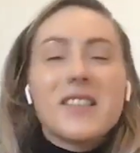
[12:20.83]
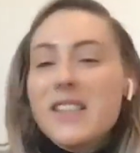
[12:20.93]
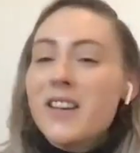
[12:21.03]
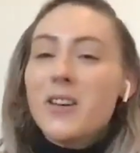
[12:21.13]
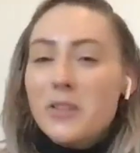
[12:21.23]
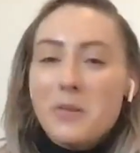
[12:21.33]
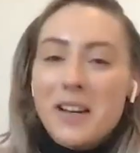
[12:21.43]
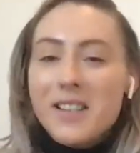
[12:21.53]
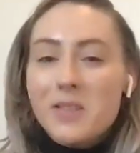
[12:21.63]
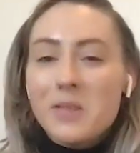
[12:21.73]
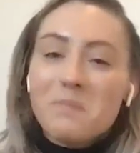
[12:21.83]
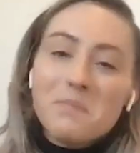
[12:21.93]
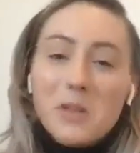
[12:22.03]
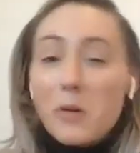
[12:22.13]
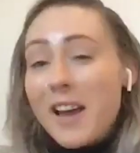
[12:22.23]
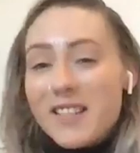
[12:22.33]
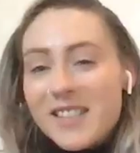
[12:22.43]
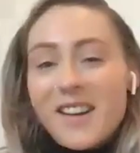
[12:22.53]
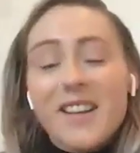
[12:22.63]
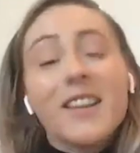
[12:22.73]
this thing called UX UI
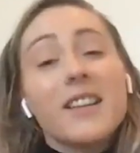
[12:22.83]
design.